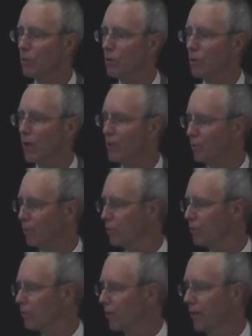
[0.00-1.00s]
Why
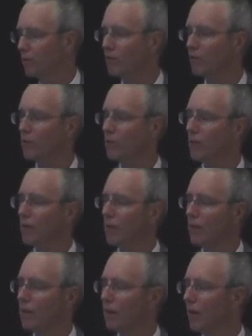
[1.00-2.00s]
explosion panels?
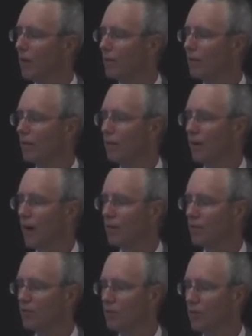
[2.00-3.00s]

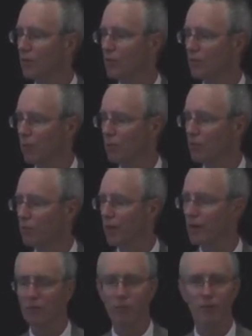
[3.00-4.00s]
Obviously, those explosion
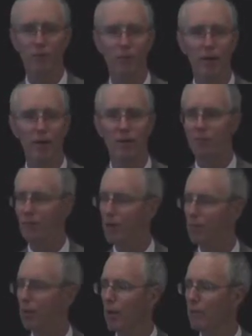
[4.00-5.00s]
panels are much better for
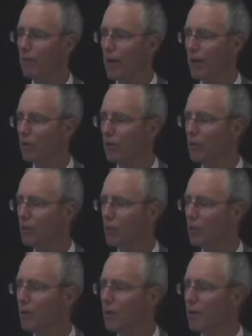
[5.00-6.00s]
that panel to
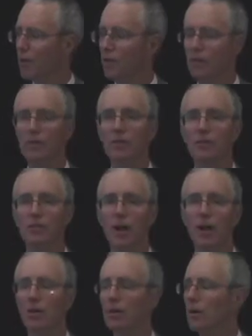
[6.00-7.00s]
go than the
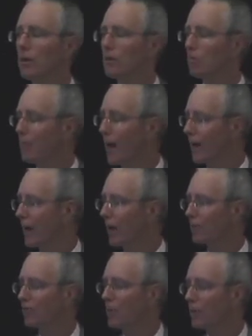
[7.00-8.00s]
entire bag
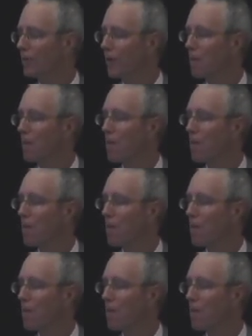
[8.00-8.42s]
house up there.